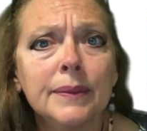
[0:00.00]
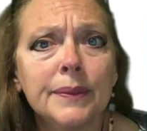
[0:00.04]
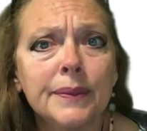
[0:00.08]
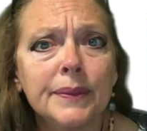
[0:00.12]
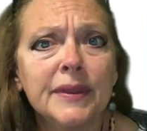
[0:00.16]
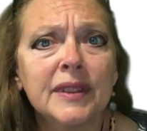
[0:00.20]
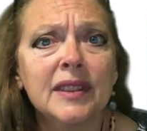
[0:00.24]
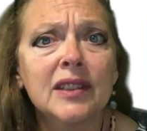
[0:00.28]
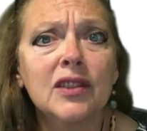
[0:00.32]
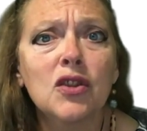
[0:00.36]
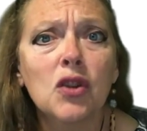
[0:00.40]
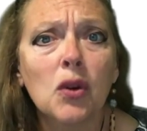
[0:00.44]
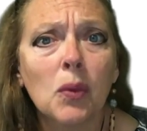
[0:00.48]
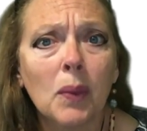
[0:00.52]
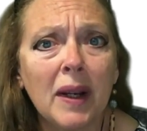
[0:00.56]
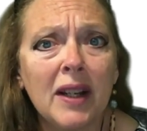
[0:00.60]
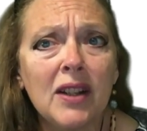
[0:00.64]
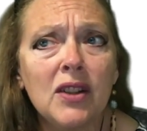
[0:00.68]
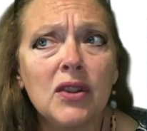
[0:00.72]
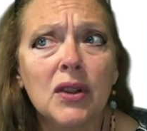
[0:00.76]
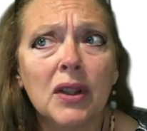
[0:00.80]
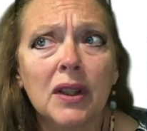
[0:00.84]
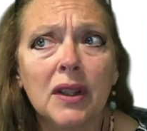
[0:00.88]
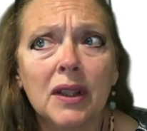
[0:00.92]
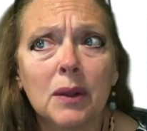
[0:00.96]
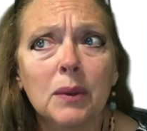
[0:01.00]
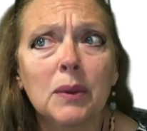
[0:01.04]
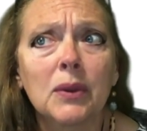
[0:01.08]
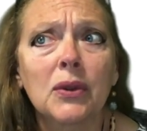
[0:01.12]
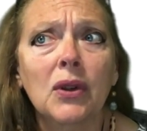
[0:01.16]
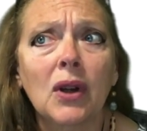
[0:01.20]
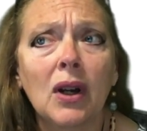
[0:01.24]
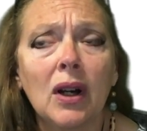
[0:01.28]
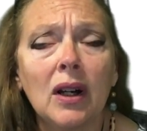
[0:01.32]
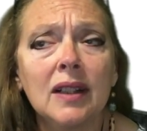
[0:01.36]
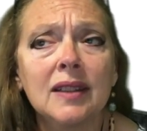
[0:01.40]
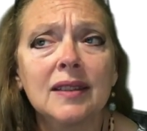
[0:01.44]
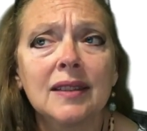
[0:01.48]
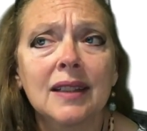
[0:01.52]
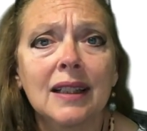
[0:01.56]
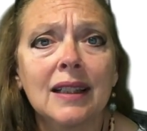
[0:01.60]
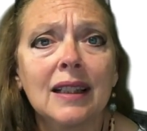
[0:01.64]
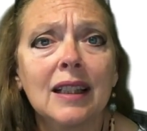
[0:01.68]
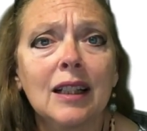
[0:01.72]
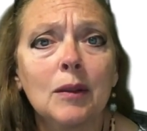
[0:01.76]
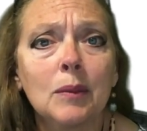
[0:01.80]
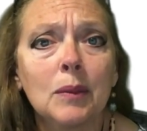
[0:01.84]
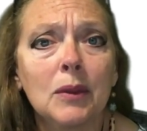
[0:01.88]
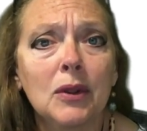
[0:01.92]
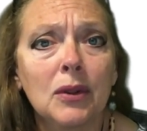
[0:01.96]
situation that was causing
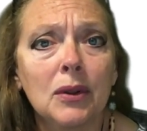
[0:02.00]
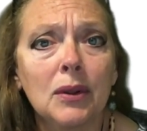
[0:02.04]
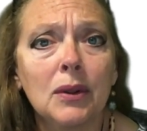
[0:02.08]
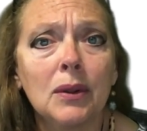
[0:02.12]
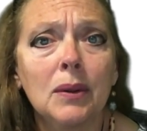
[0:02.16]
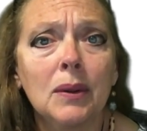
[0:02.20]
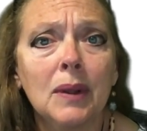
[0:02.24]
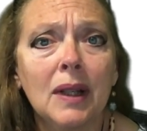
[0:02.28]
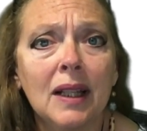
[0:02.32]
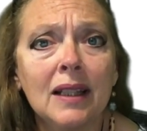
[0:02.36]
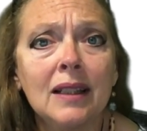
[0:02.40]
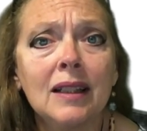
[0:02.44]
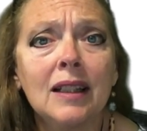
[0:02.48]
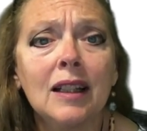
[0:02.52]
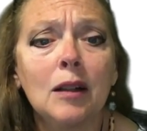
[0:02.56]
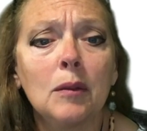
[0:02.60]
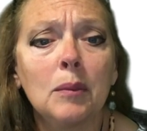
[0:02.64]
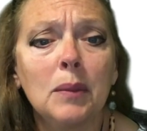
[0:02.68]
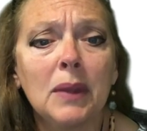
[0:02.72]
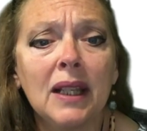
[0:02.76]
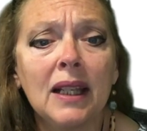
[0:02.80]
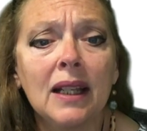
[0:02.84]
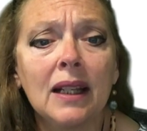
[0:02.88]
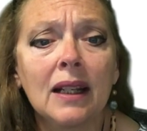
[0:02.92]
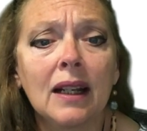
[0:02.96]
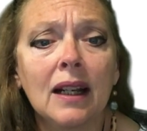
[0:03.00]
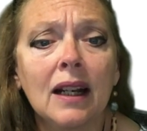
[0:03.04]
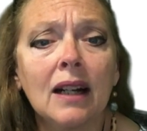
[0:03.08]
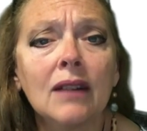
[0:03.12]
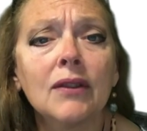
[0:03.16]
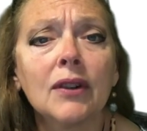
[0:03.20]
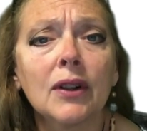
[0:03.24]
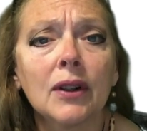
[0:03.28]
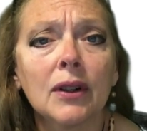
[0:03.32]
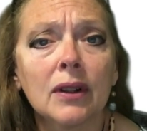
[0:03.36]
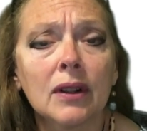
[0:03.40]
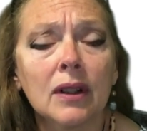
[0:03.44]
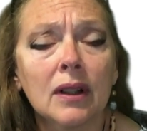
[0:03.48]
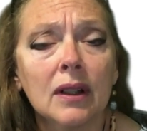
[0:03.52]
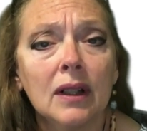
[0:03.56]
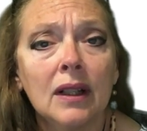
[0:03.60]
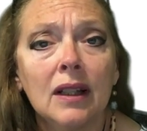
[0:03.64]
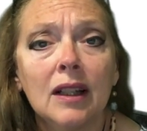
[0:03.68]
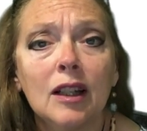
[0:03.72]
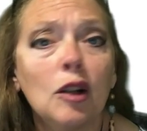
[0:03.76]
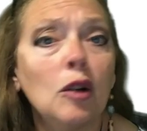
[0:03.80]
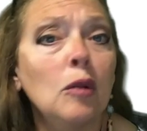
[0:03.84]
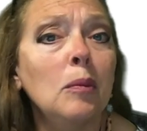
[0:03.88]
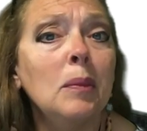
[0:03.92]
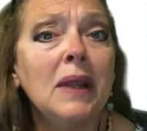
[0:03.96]
them to end up being covered
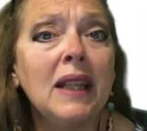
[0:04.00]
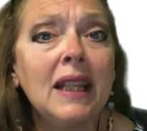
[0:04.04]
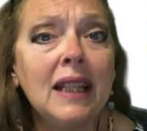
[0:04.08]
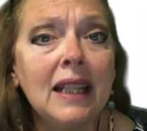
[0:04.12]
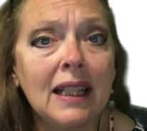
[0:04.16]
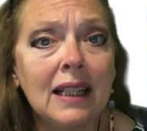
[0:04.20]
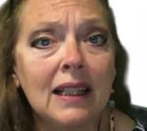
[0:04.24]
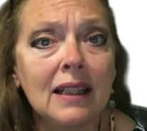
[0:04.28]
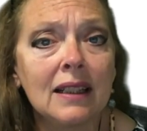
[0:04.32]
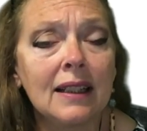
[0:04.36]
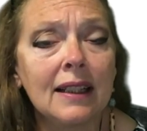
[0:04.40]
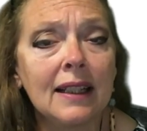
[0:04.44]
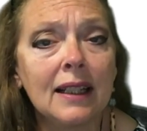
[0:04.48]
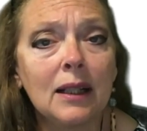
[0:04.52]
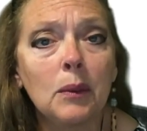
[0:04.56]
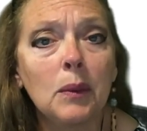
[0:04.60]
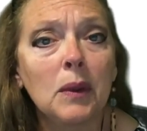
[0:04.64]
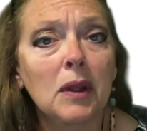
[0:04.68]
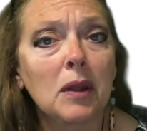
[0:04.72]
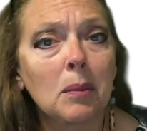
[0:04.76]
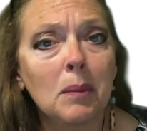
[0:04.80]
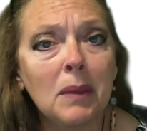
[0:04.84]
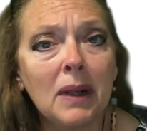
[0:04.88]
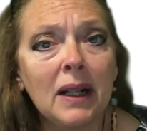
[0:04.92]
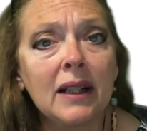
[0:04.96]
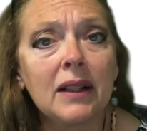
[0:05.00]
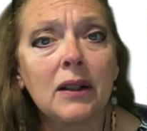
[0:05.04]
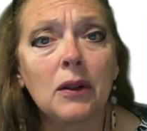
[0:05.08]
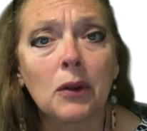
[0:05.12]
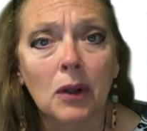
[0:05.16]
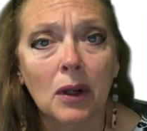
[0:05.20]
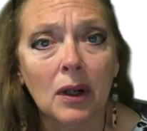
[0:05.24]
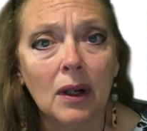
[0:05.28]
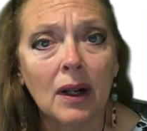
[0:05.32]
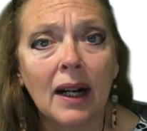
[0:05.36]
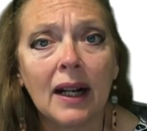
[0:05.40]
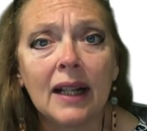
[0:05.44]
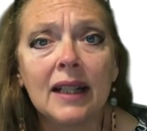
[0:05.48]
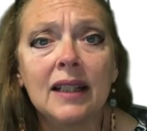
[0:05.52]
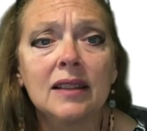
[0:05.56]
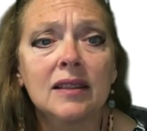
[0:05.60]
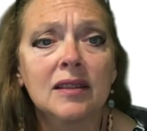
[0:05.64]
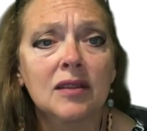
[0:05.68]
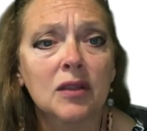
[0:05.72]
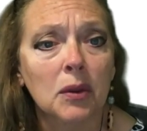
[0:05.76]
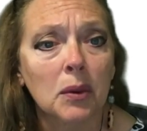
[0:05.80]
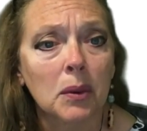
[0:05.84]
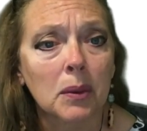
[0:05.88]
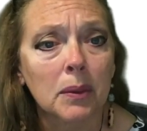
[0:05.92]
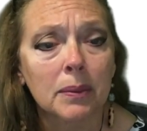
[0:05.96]
immediately with mud or
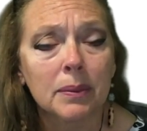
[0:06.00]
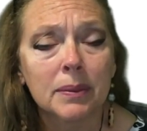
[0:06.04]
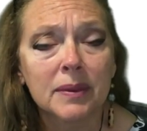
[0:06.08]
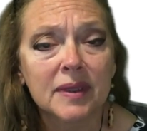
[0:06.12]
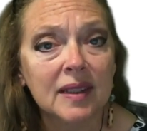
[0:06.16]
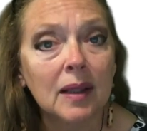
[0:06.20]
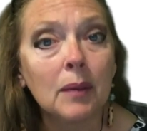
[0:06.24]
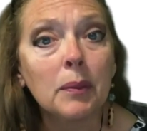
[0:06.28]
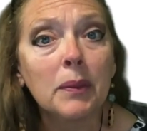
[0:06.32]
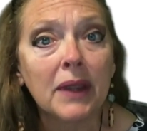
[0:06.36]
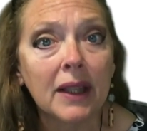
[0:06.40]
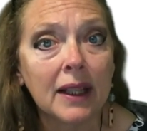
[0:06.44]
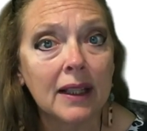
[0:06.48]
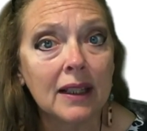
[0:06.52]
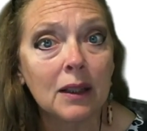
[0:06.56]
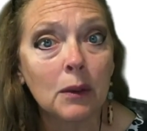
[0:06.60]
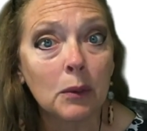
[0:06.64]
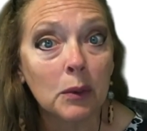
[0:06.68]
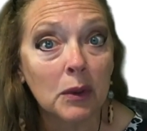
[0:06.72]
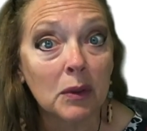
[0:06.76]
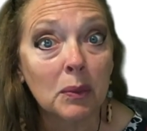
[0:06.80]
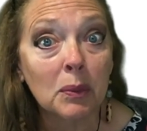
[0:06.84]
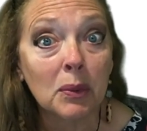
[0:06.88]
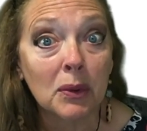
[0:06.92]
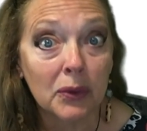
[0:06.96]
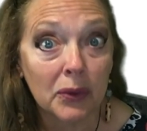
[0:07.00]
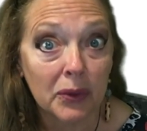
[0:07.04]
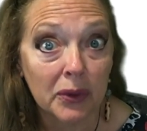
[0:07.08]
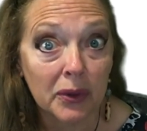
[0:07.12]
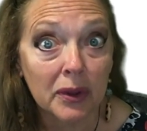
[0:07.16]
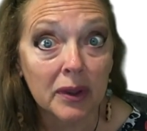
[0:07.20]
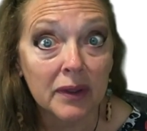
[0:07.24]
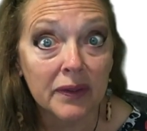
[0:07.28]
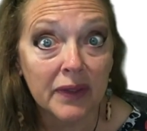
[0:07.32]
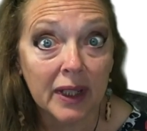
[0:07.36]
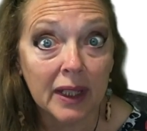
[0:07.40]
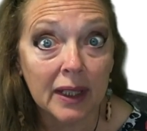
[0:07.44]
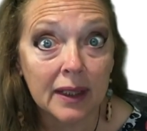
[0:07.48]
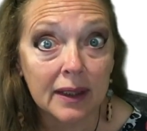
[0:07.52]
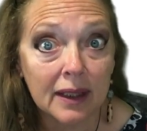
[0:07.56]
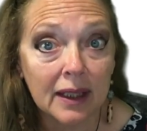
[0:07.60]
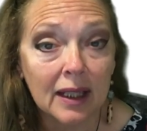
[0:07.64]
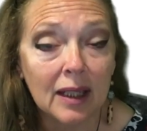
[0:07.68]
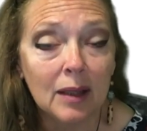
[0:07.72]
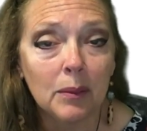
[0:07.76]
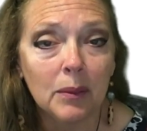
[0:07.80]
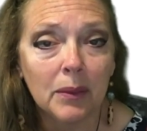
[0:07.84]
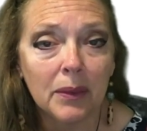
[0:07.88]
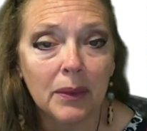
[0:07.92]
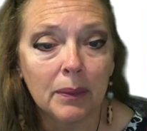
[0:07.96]
ice or something that was preserving
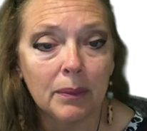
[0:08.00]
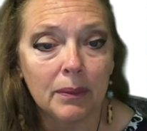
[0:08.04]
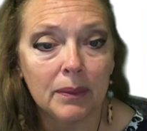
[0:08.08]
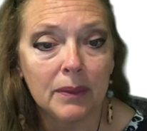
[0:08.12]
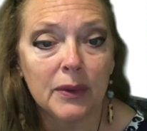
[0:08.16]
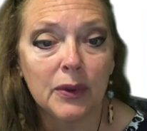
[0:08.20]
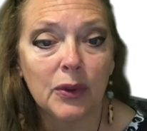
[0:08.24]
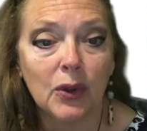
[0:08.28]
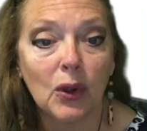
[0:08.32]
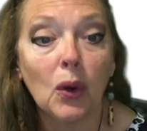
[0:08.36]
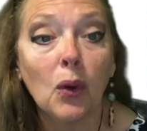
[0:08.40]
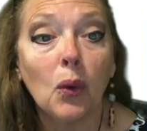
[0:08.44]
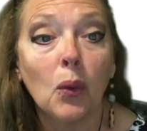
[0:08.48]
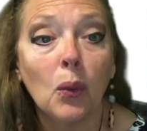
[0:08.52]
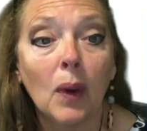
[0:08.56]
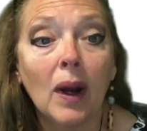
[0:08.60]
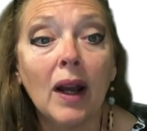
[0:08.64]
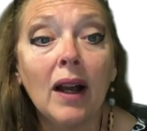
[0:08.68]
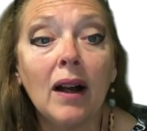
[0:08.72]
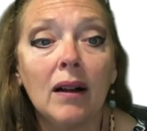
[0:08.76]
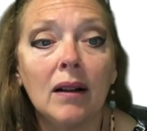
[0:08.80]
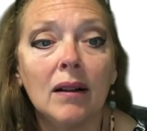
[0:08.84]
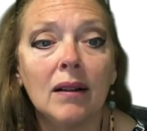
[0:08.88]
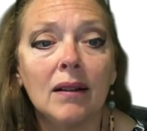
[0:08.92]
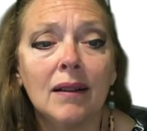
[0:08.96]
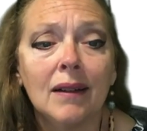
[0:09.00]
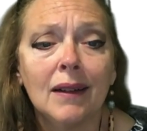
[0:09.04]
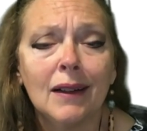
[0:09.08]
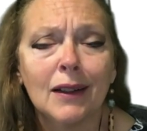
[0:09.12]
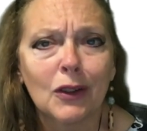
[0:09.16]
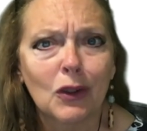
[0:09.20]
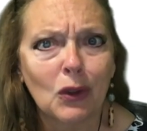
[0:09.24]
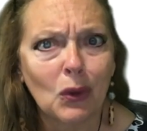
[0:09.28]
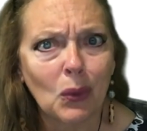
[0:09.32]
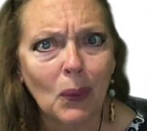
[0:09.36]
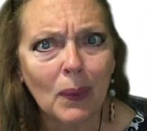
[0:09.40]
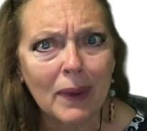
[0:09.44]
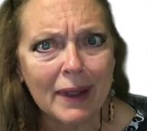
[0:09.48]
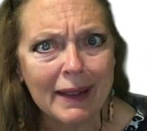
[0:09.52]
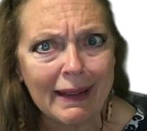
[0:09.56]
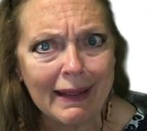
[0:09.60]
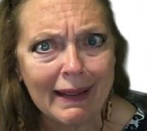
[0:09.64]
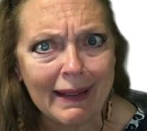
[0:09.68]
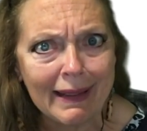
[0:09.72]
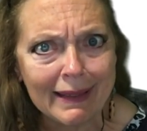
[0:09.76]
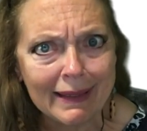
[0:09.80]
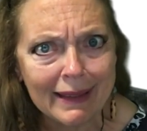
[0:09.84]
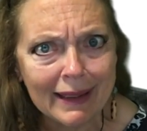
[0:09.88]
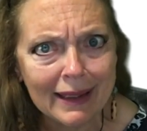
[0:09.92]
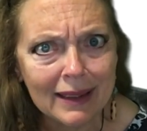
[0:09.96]
them so well
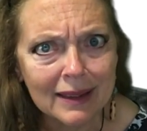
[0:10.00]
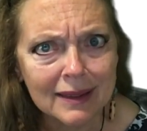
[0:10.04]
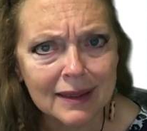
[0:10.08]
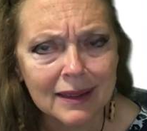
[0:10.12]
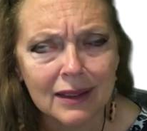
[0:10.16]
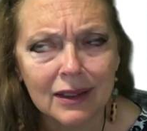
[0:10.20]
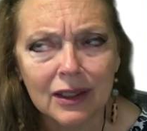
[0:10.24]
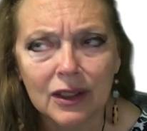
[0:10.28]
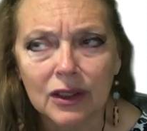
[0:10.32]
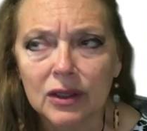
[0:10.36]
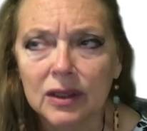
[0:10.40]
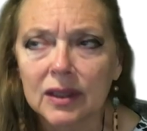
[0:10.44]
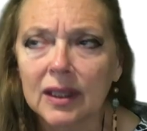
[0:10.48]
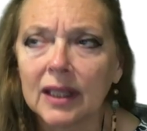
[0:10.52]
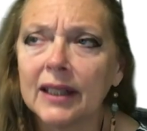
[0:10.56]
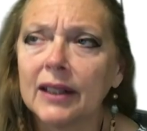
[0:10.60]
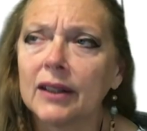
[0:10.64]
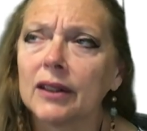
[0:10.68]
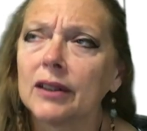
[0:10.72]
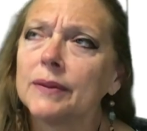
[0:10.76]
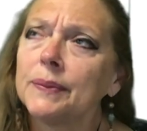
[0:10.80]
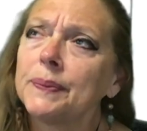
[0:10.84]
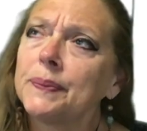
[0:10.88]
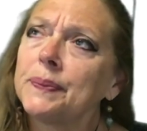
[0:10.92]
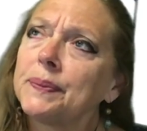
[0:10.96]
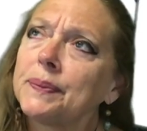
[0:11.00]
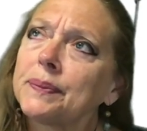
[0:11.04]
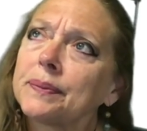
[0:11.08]
28,000 years later.